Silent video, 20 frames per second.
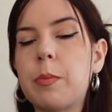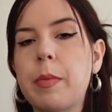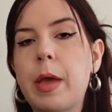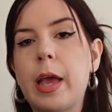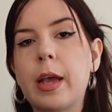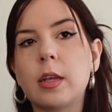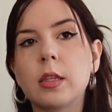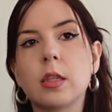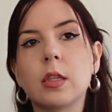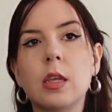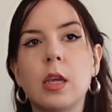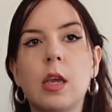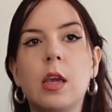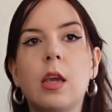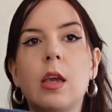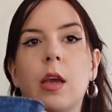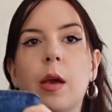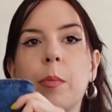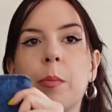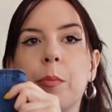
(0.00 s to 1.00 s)

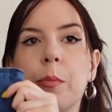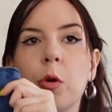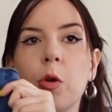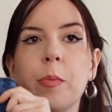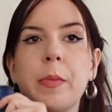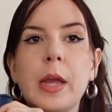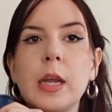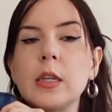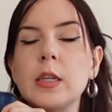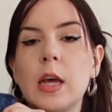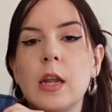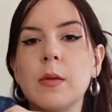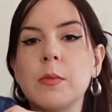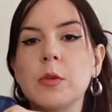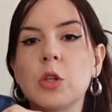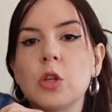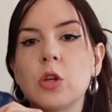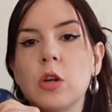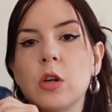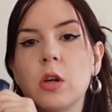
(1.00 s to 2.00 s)
maxi mermaid denim
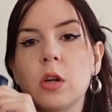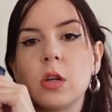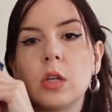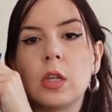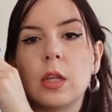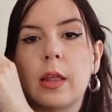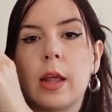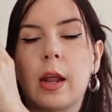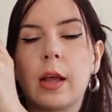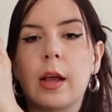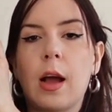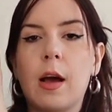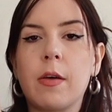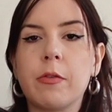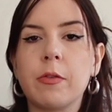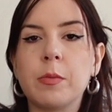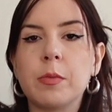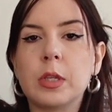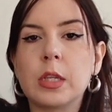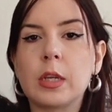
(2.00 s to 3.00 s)
skirt that I got
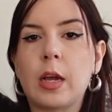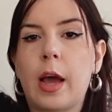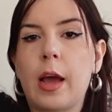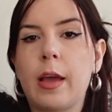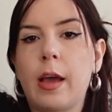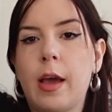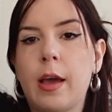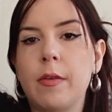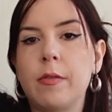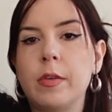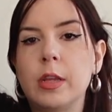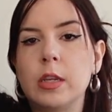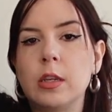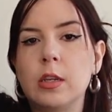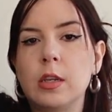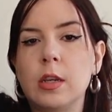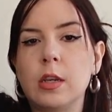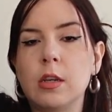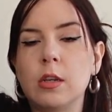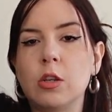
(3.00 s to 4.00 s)
from Sky High
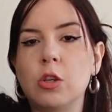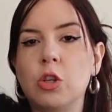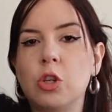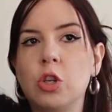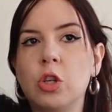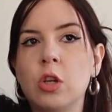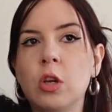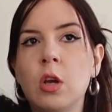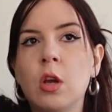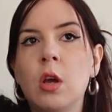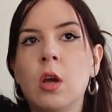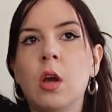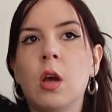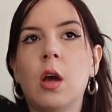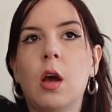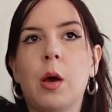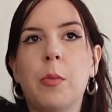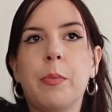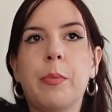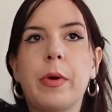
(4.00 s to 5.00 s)
Vintage
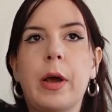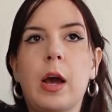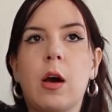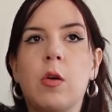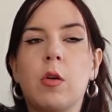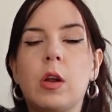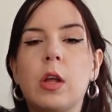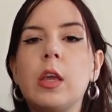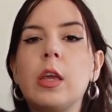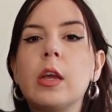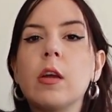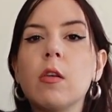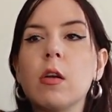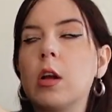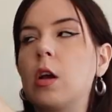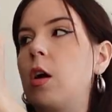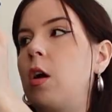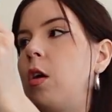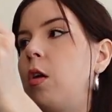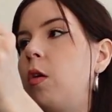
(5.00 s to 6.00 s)
about a year
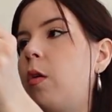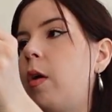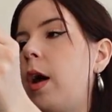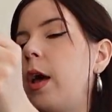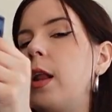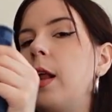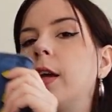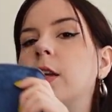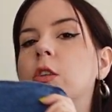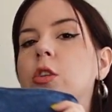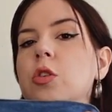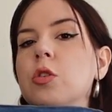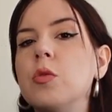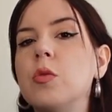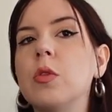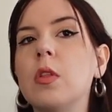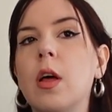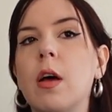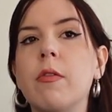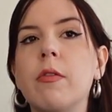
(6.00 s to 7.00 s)
ago, and I do
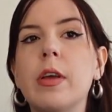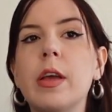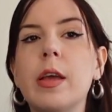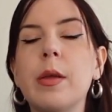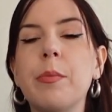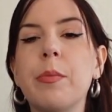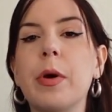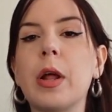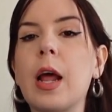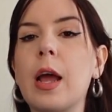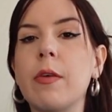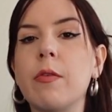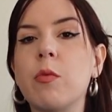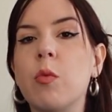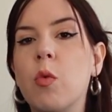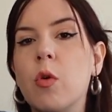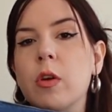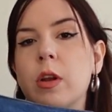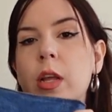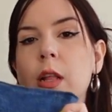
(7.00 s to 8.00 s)
love it, but I've
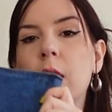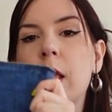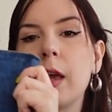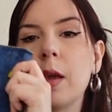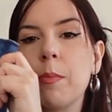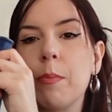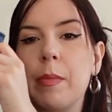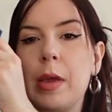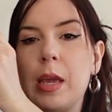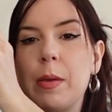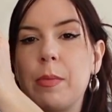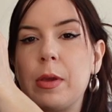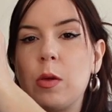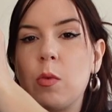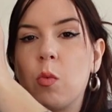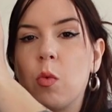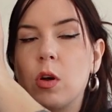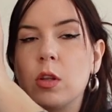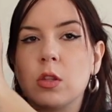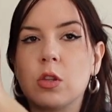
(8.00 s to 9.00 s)
worn it like maybe
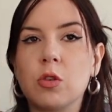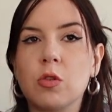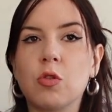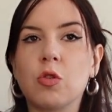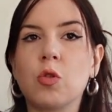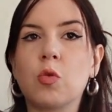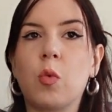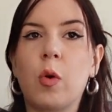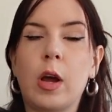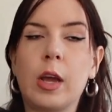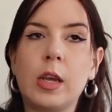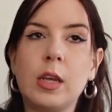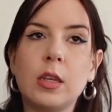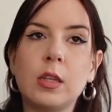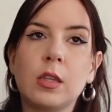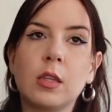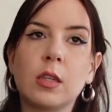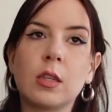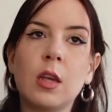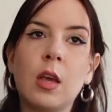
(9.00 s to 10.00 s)
once or
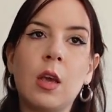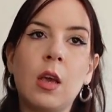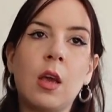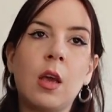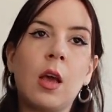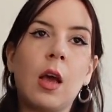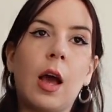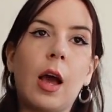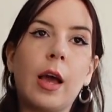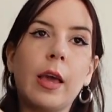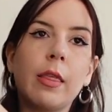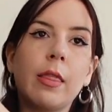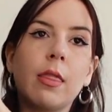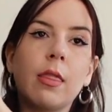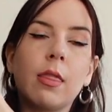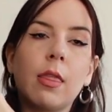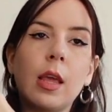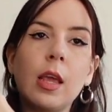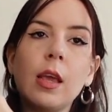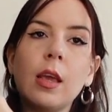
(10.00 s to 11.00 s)
twice. I
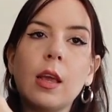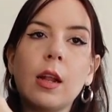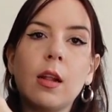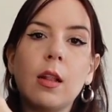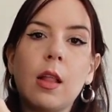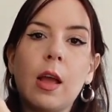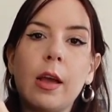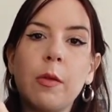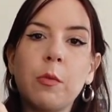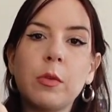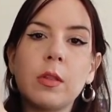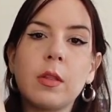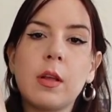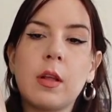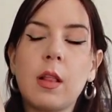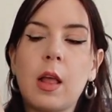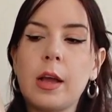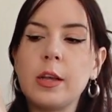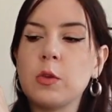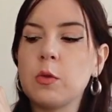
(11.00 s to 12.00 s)
think it
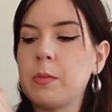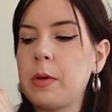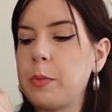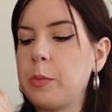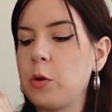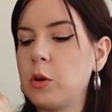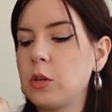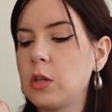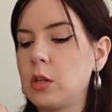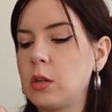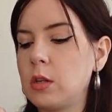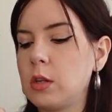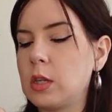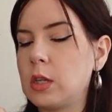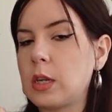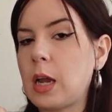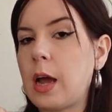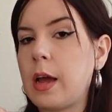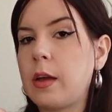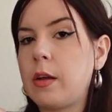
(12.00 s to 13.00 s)
aligns with my personal
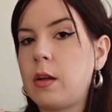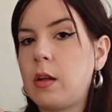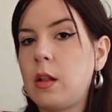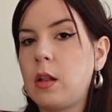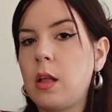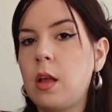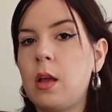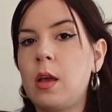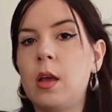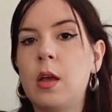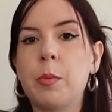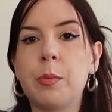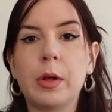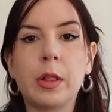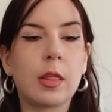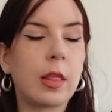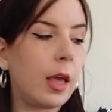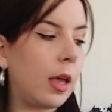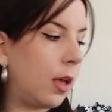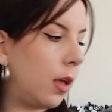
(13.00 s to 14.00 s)
style,
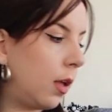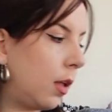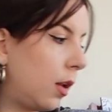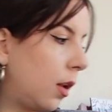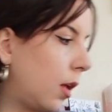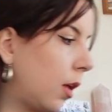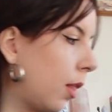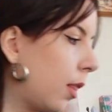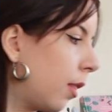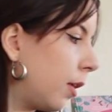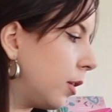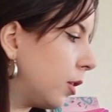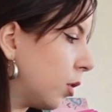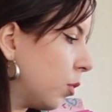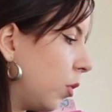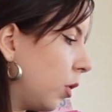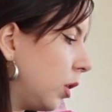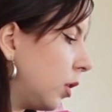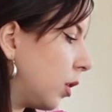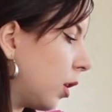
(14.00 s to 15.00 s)
but then this
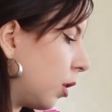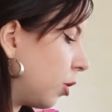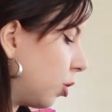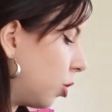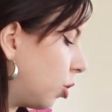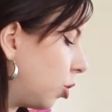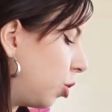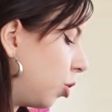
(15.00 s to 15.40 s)
one does